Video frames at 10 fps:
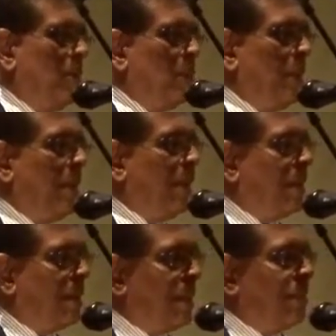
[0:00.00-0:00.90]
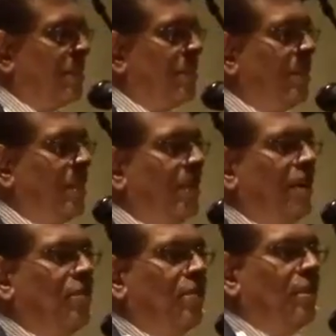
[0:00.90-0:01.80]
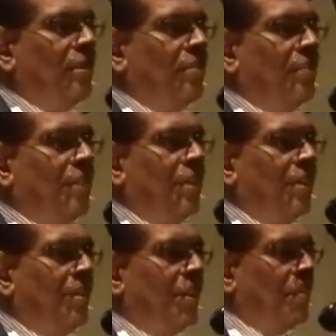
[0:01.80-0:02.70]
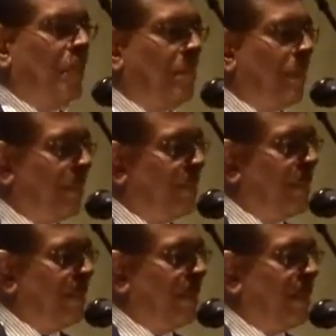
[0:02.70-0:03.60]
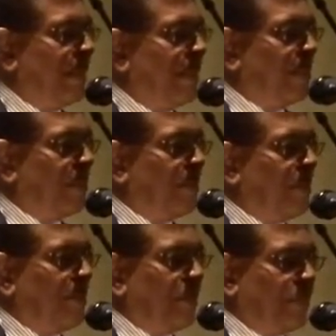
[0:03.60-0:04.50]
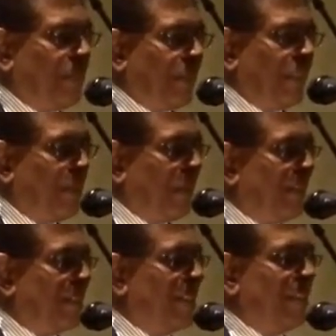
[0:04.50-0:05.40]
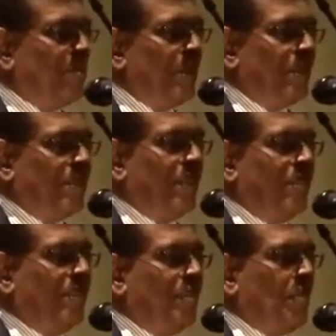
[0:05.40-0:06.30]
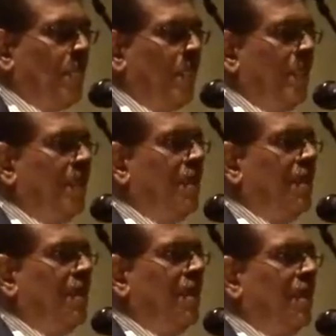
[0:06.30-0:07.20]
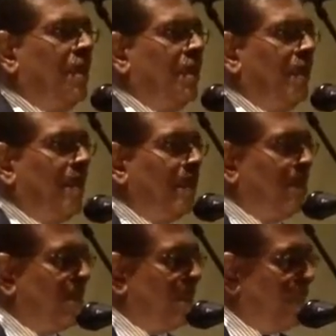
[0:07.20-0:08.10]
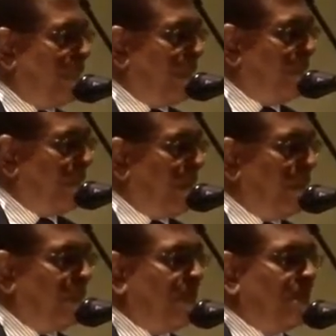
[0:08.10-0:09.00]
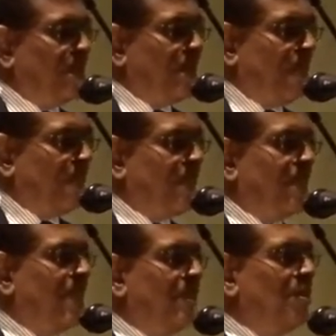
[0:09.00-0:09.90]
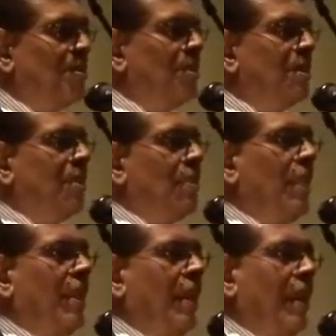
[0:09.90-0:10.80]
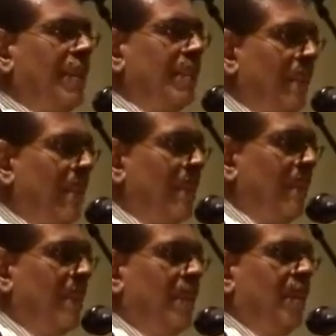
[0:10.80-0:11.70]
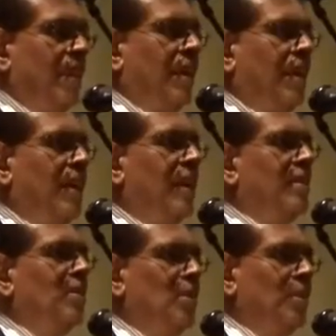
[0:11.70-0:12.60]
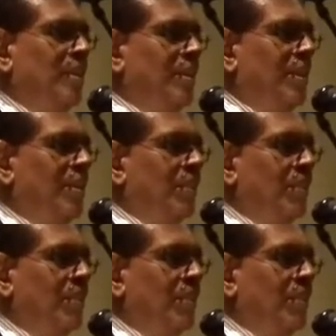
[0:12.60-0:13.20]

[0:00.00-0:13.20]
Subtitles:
We are collectively grateful to the people of this country for the free education that we received in the primary and secondary schools and then at university.